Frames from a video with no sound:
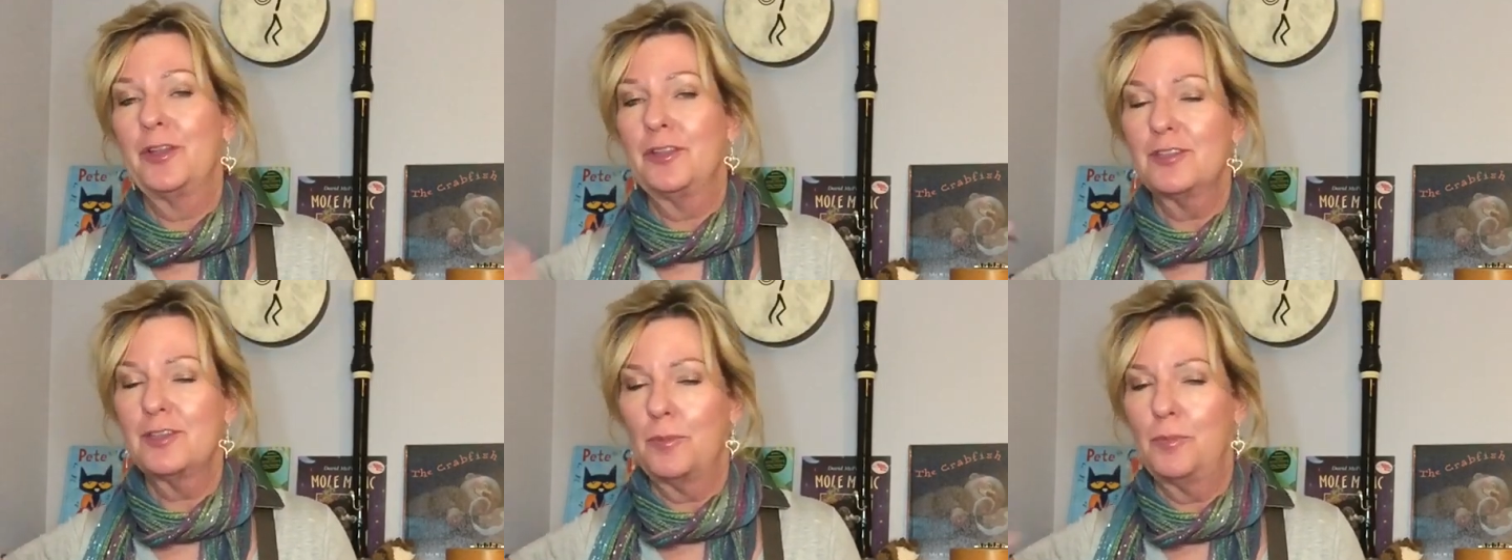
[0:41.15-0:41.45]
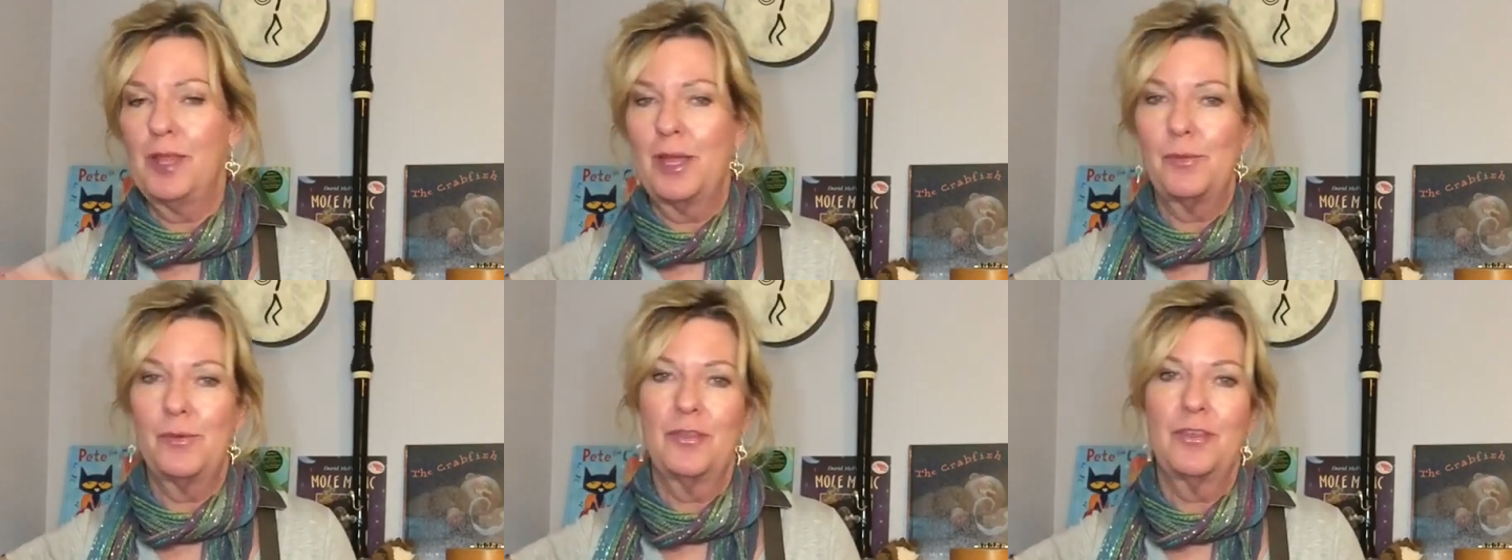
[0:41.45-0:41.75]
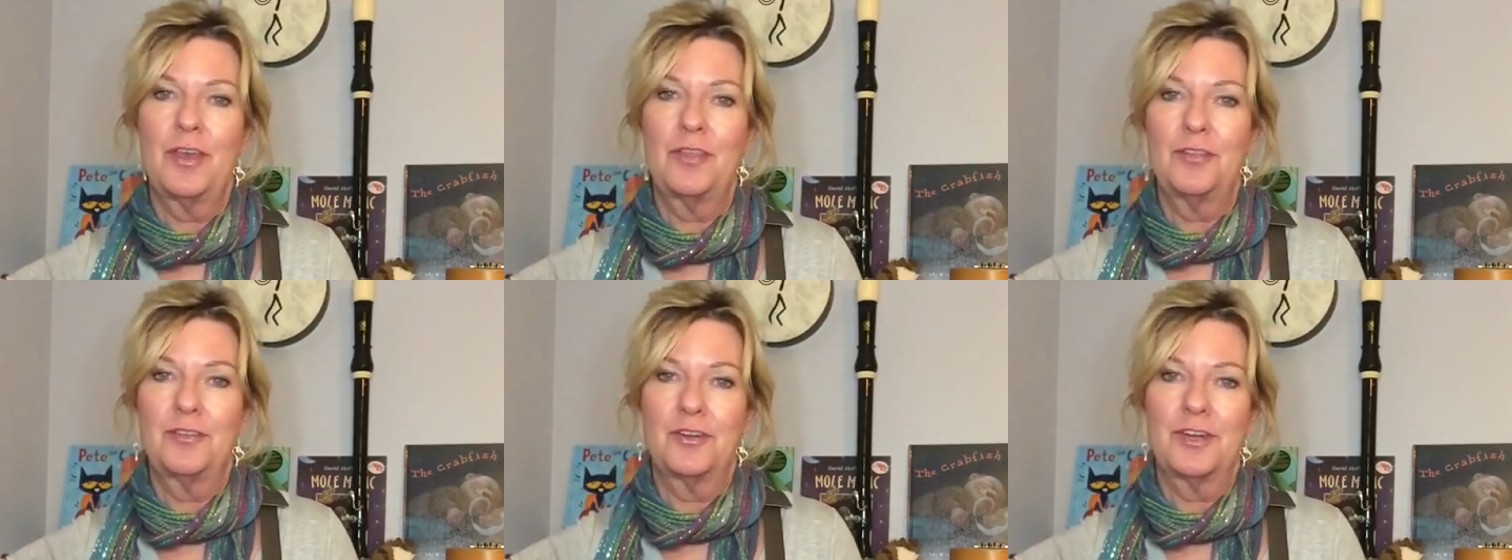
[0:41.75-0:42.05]
to play
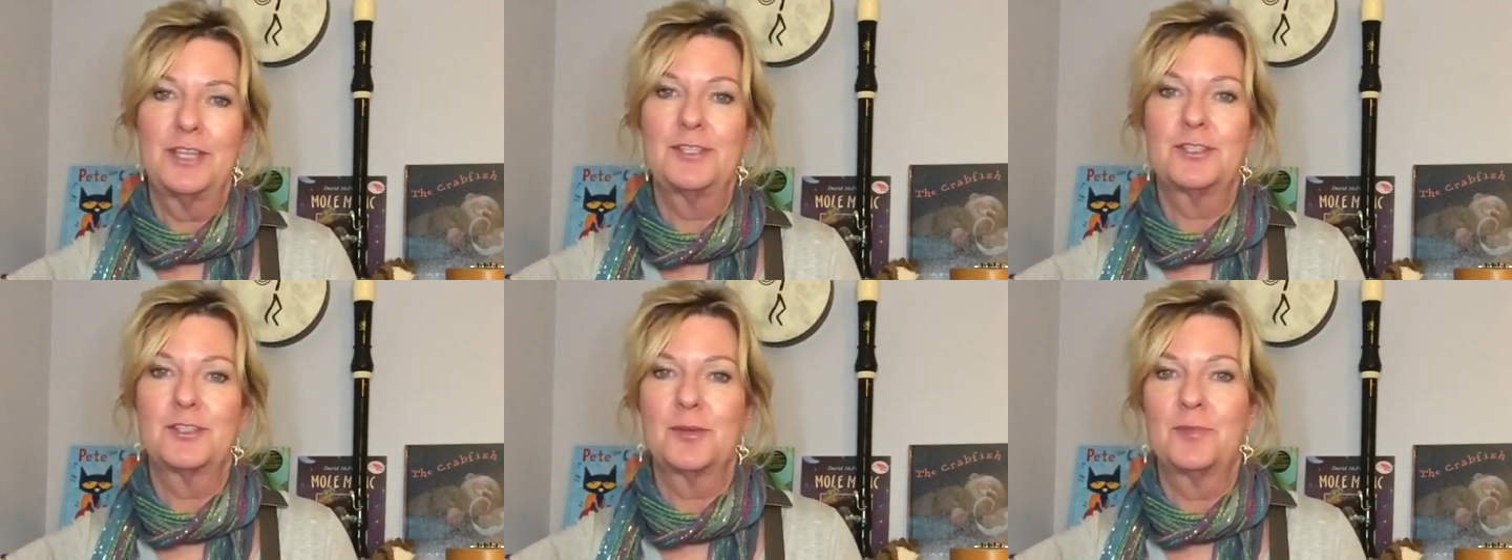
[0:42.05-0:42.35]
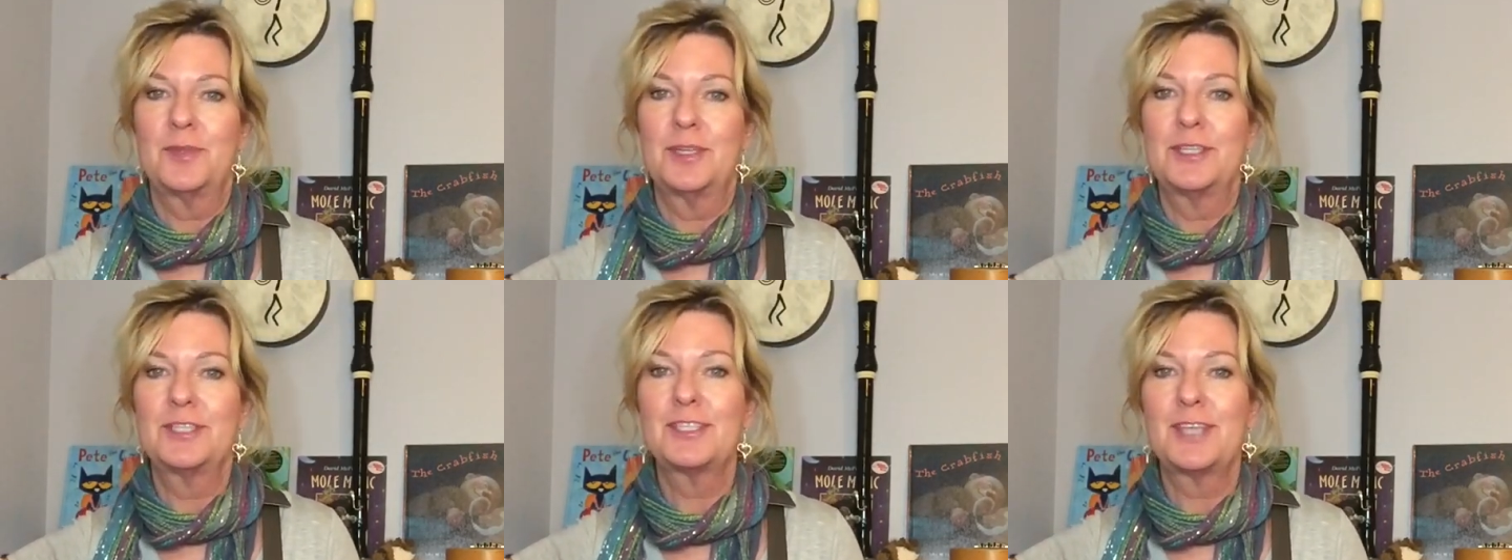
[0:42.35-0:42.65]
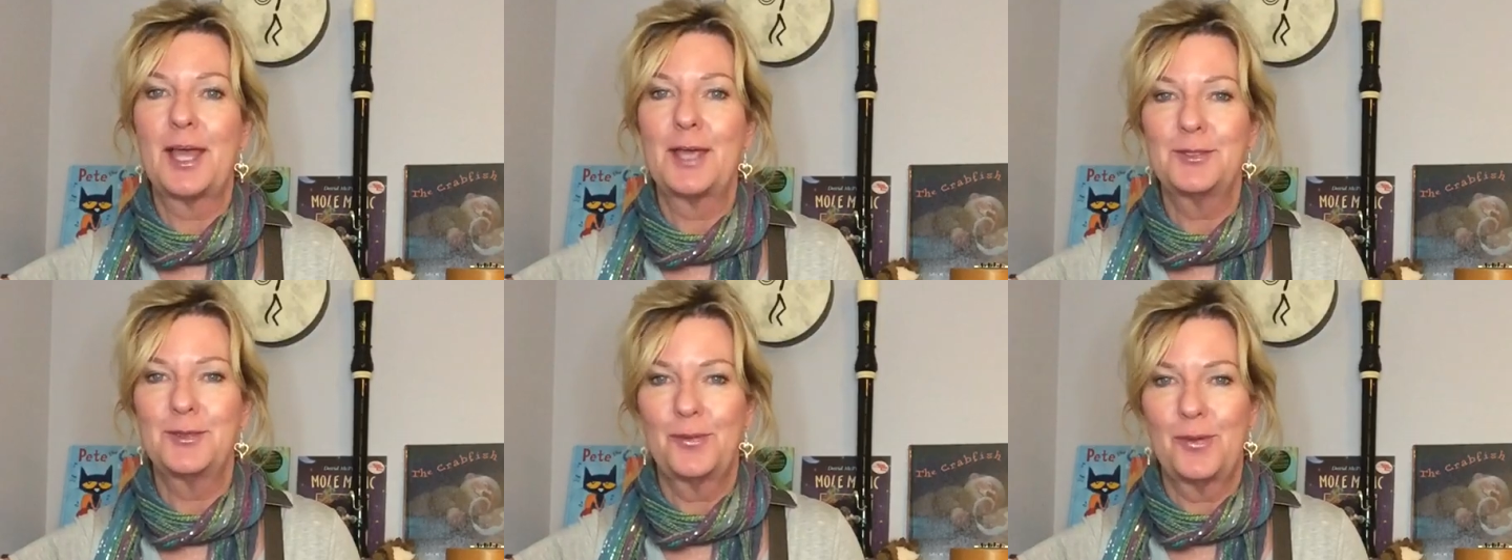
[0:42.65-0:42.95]
with other instruments
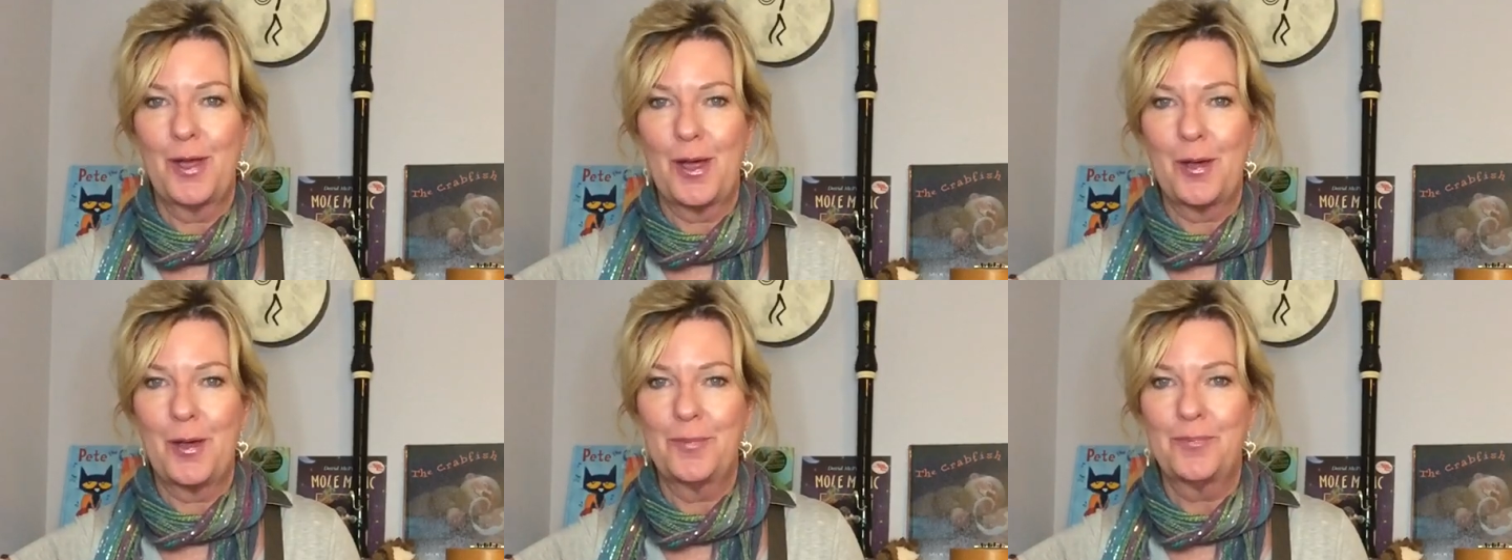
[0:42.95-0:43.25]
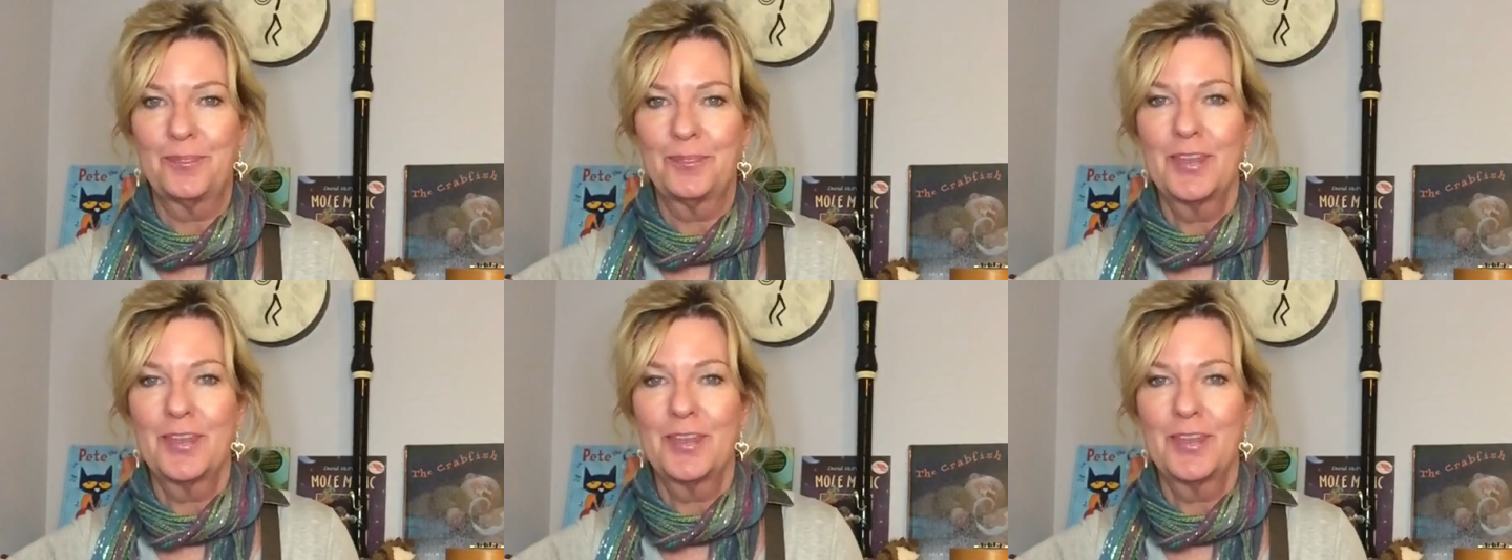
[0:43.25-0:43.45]
as well.